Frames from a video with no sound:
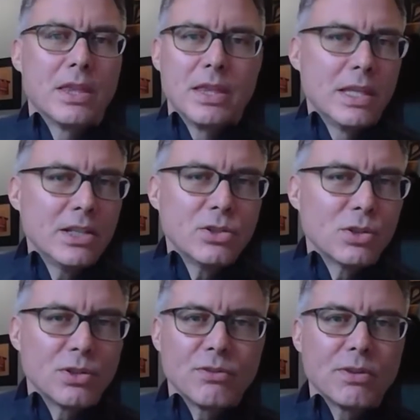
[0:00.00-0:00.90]
these
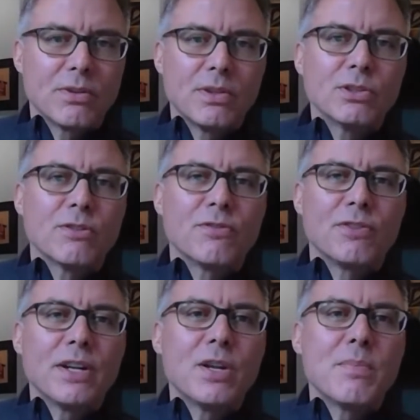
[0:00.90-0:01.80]
are
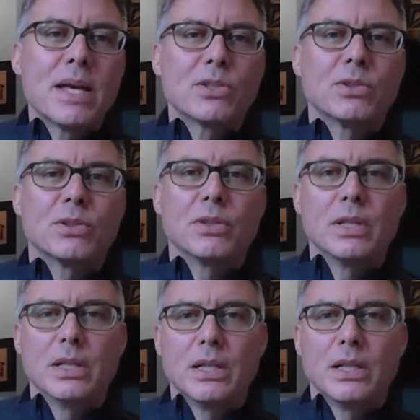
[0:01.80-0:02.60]
fundamental